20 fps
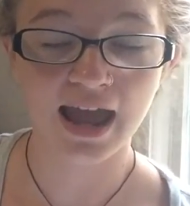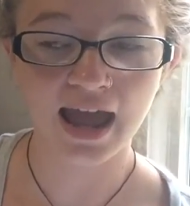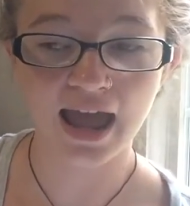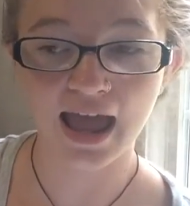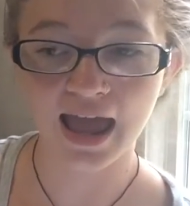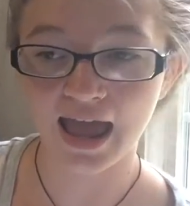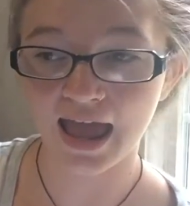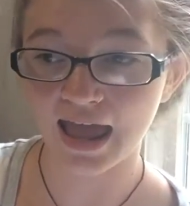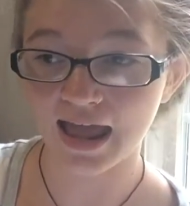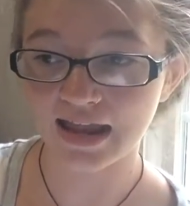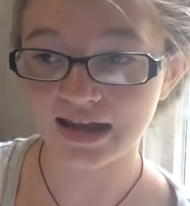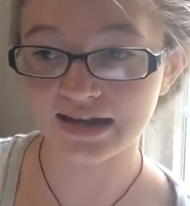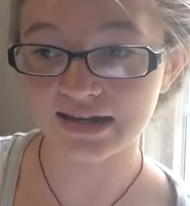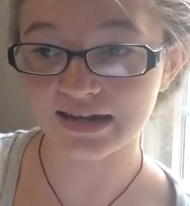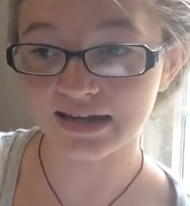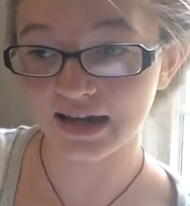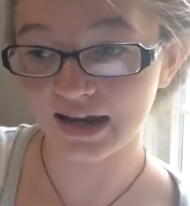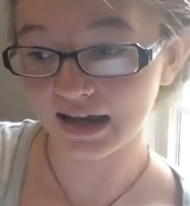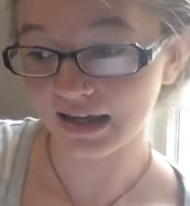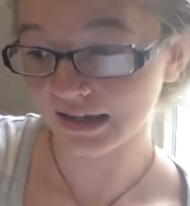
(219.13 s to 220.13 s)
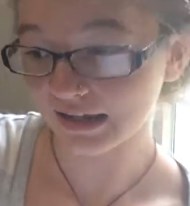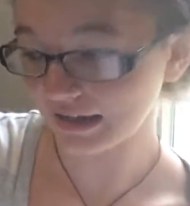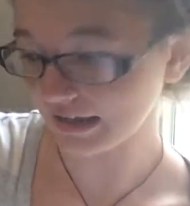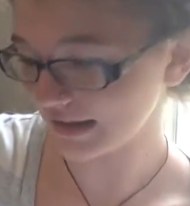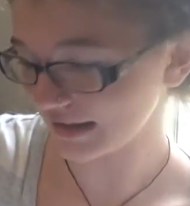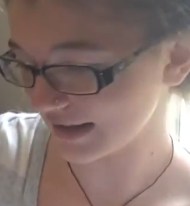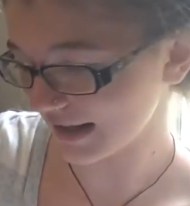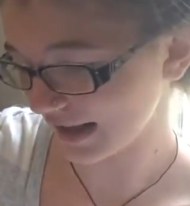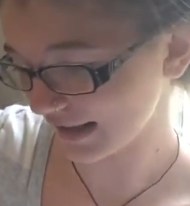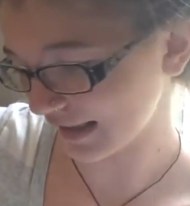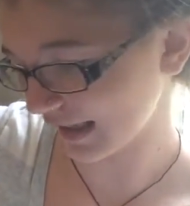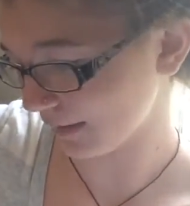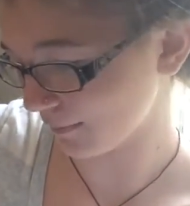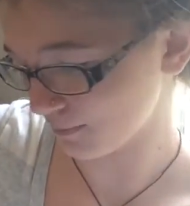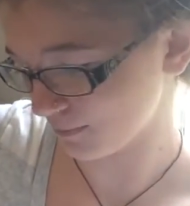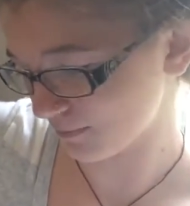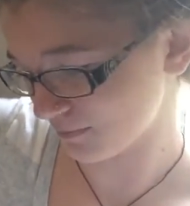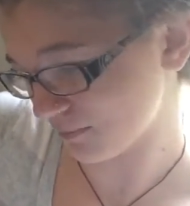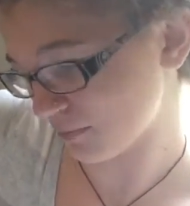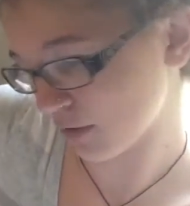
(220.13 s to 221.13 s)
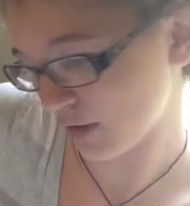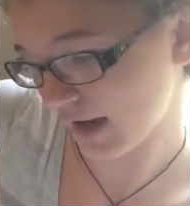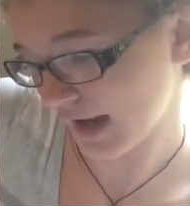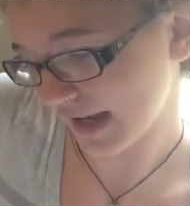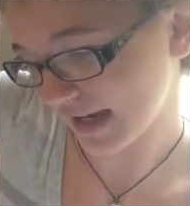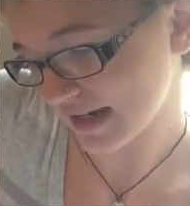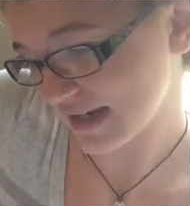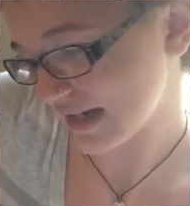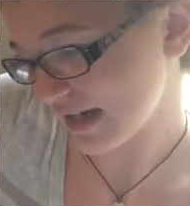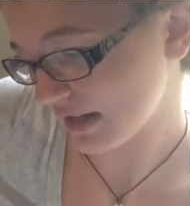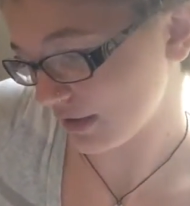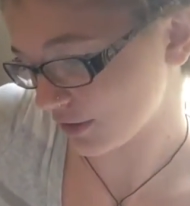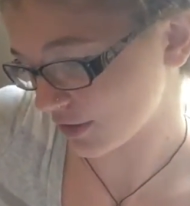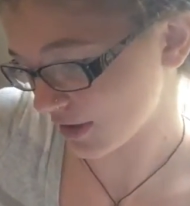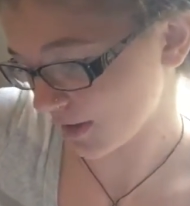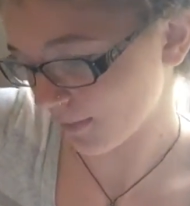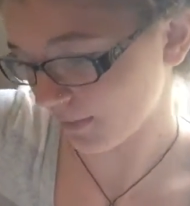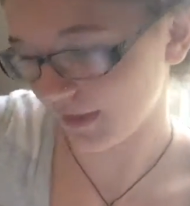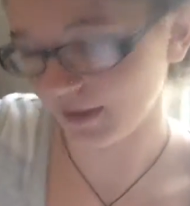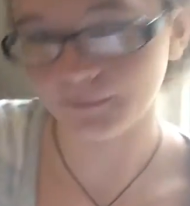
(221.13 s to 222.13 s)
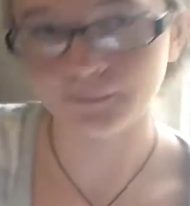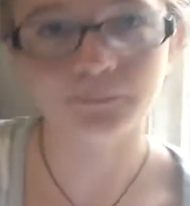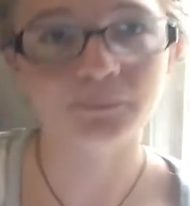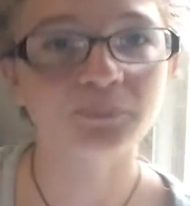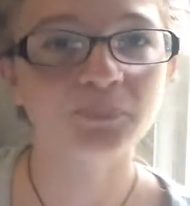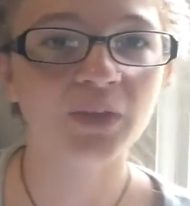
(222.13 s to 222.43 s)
And he is at like book 18 or something.